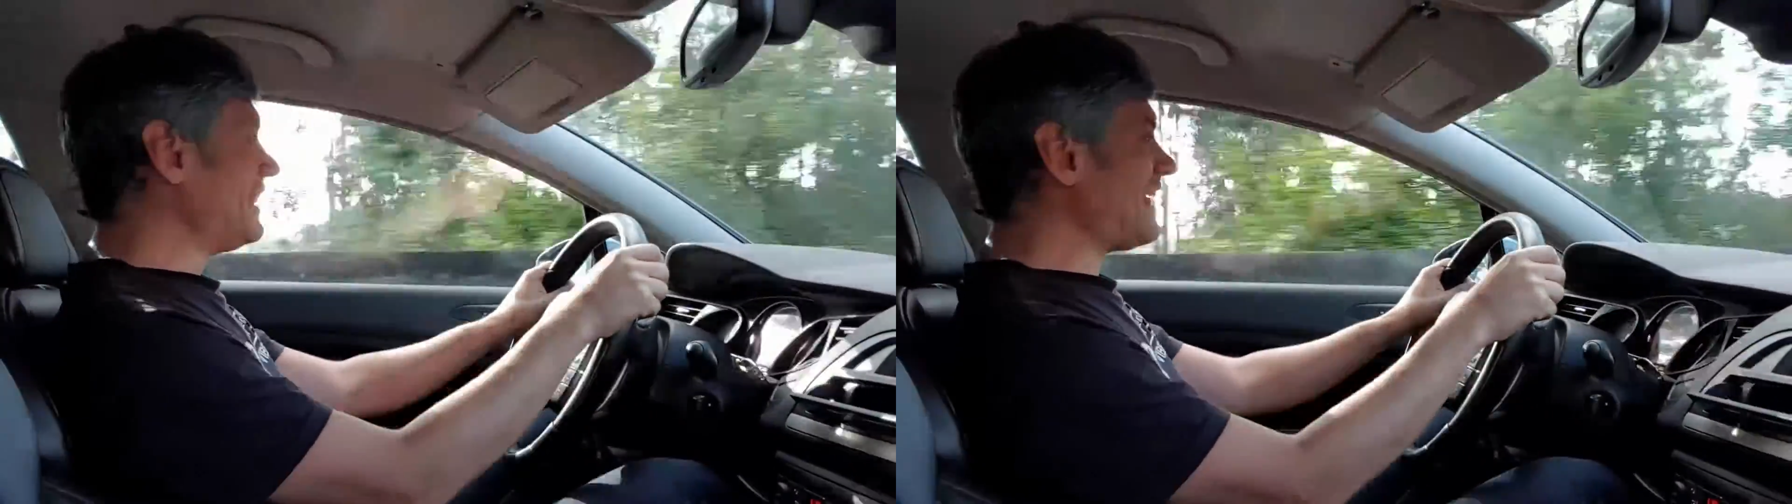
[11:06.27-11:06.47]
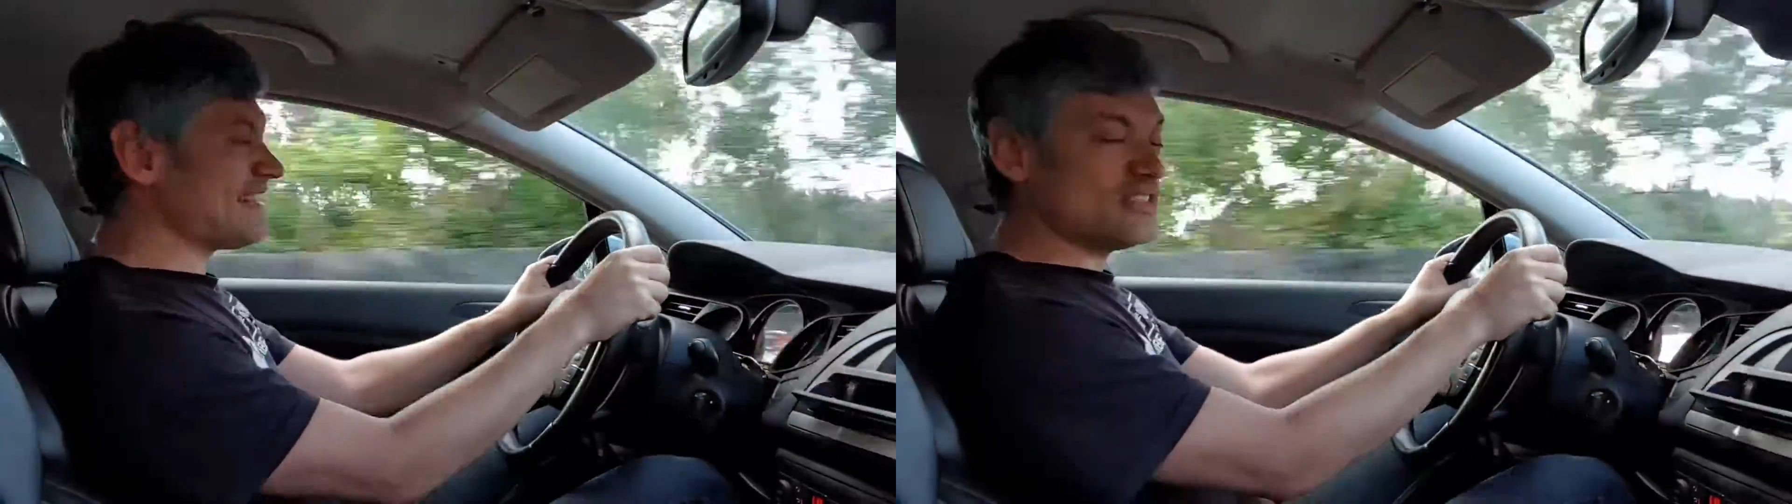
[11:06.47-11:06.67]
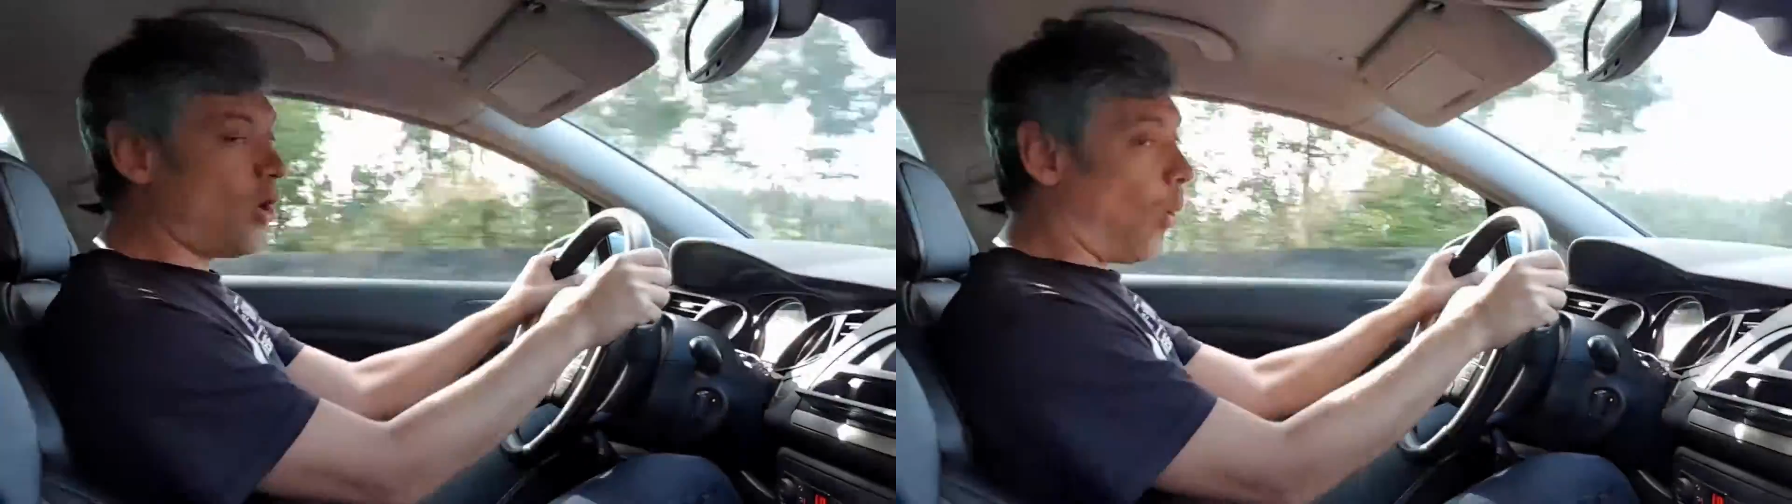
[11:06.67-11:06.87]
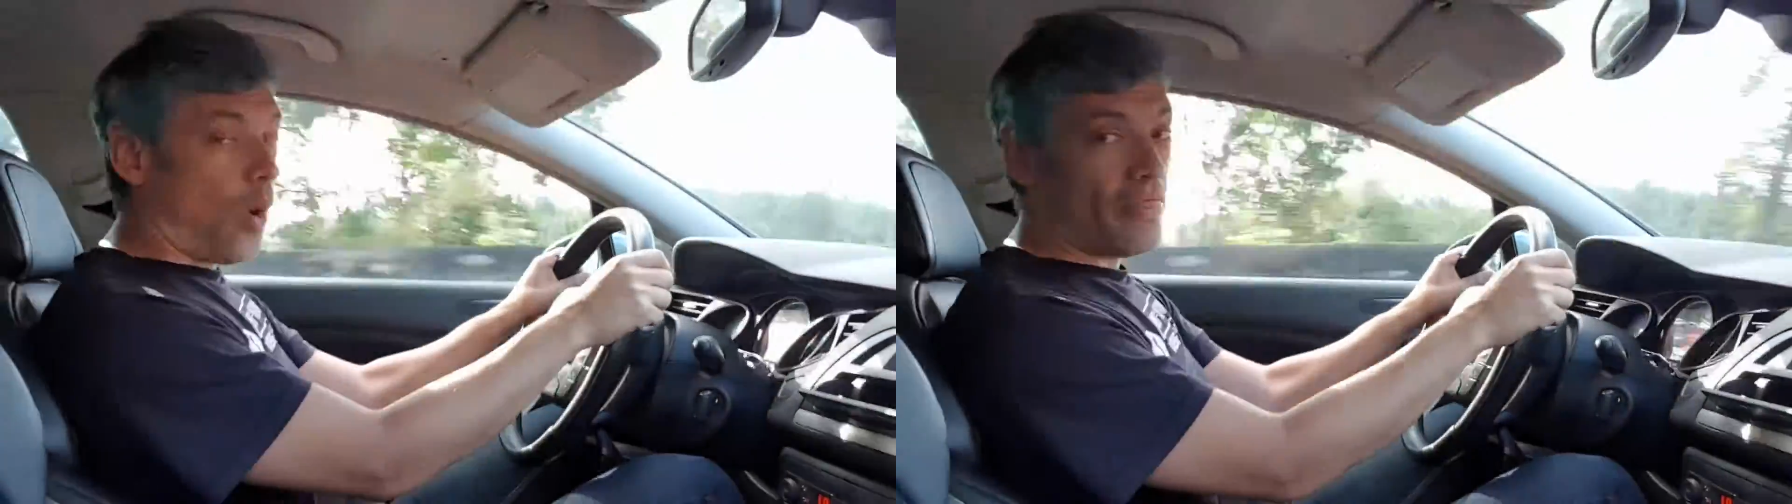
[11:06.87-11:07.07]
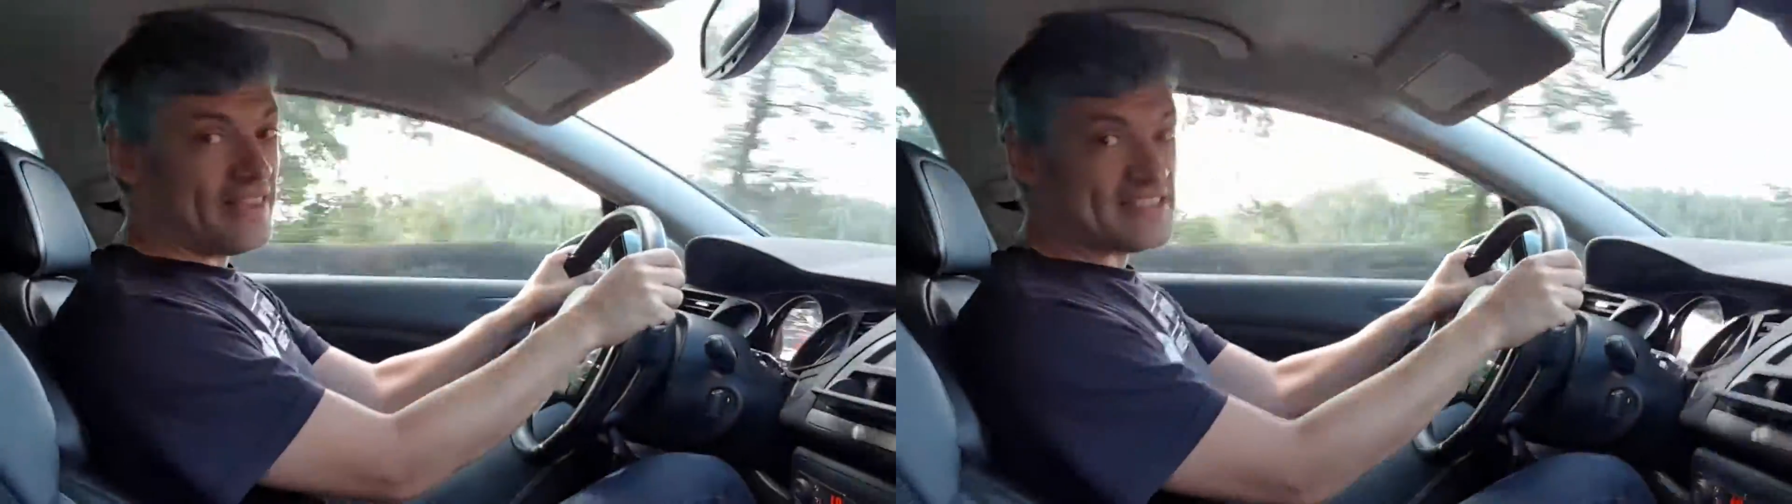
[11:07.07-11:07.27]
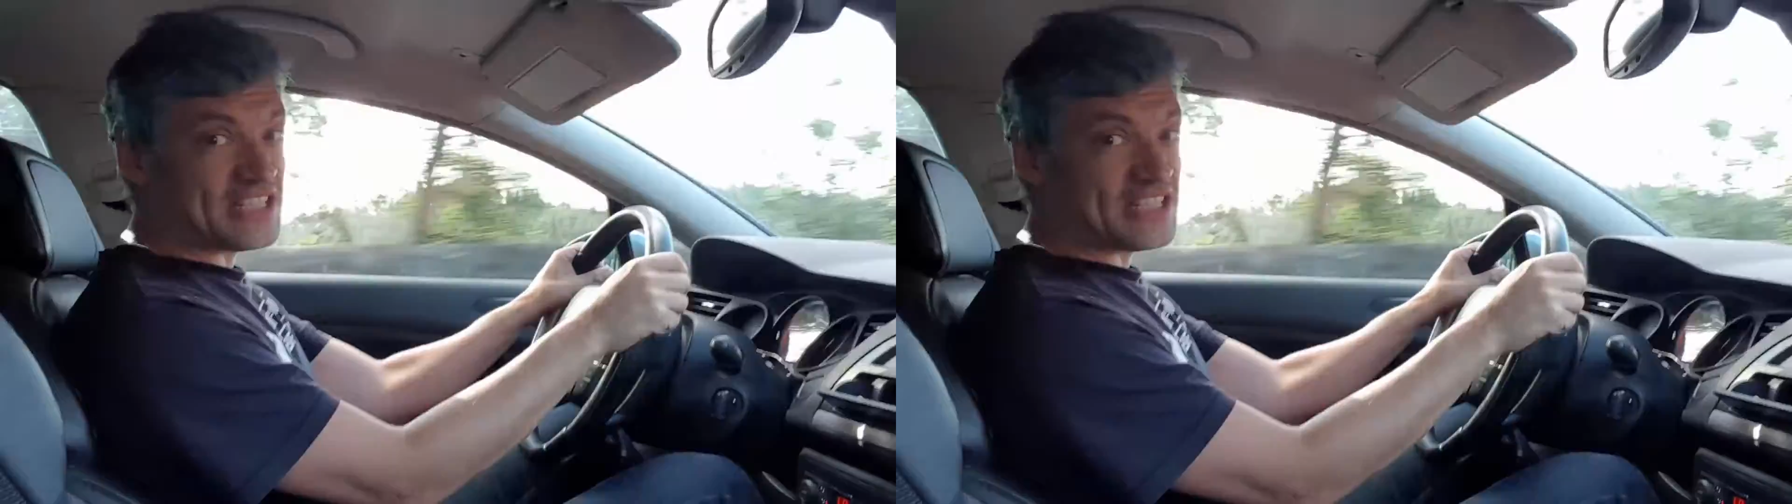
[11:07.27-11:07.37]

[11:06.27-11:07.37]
That's not what this